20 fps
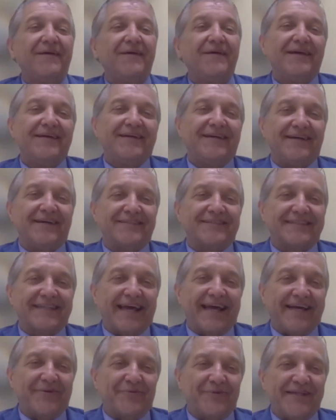staying
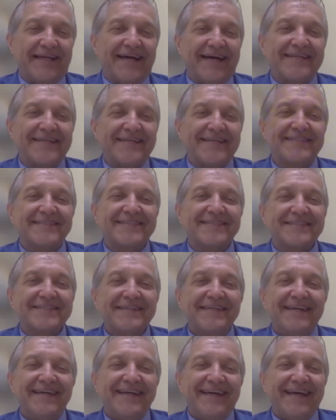with us.
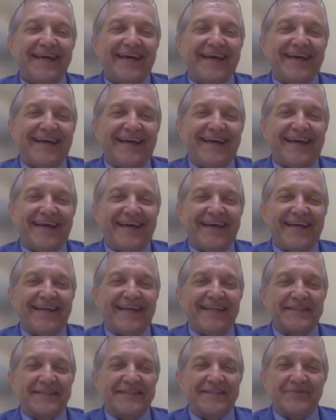
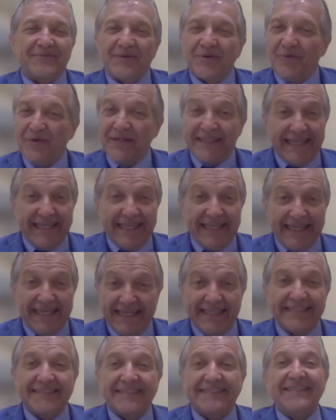And with
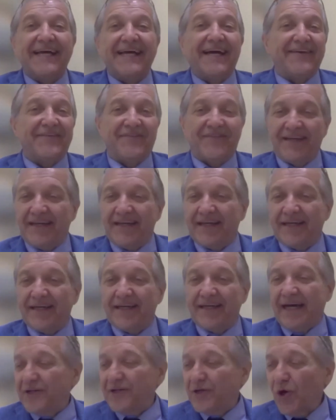this, I think I
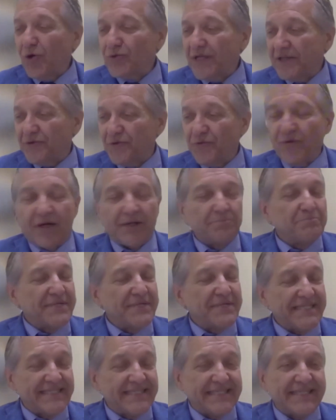know that you are busy.
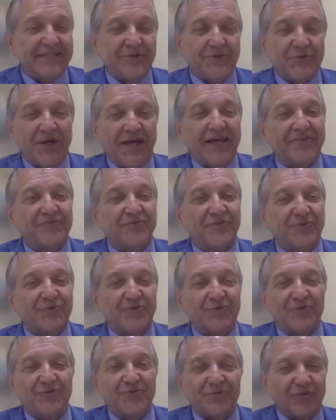You have to
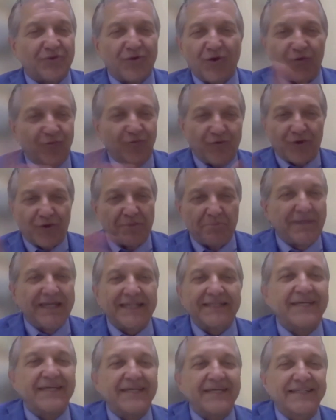go for a meeting
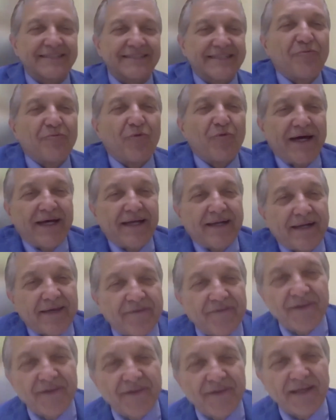somewhere, I
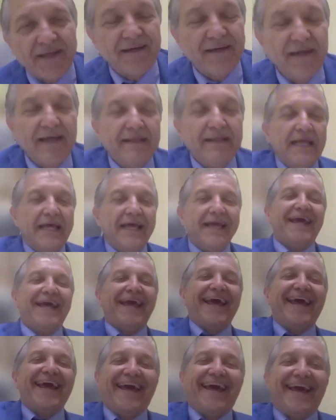think.
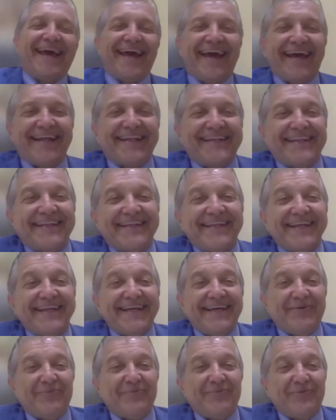And
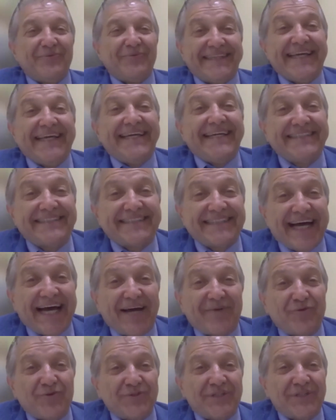with this, I
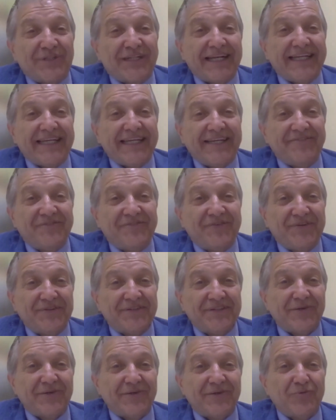would leave the
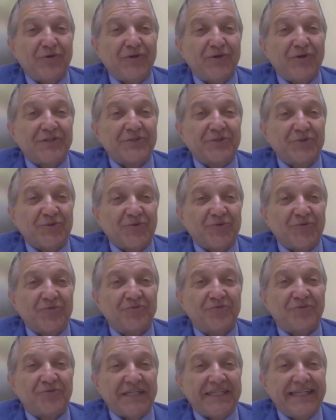word to
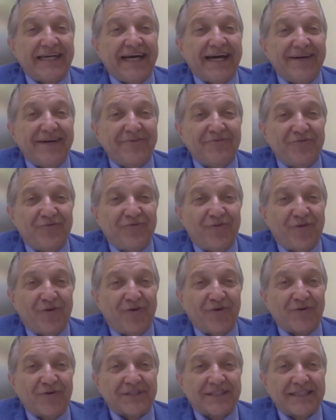Frida for
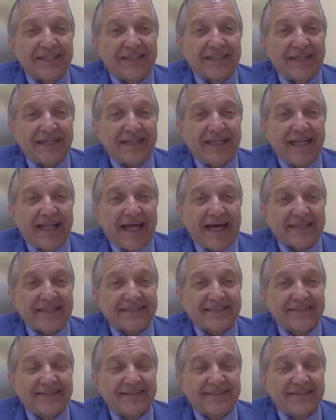the last